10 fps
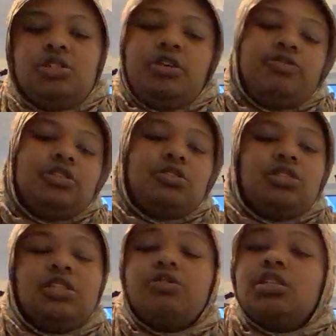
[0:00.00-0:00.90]
So if it's not
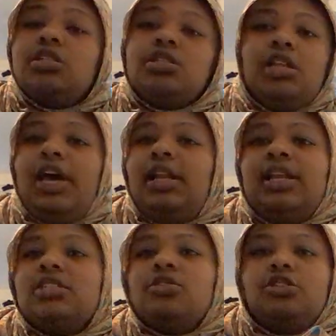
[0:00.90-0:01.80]
serious, like,
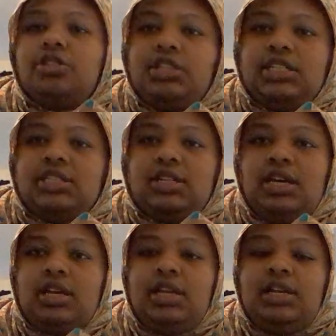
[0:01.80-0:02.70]
let's not do this.
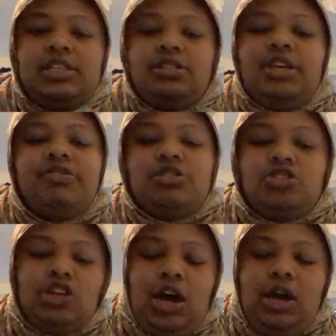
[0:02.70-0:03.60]
No, let's not even
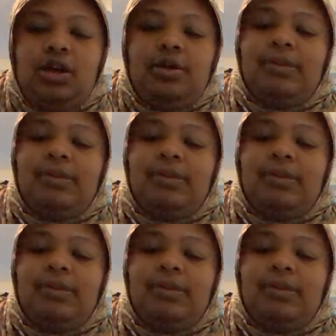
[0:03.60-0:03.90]
start.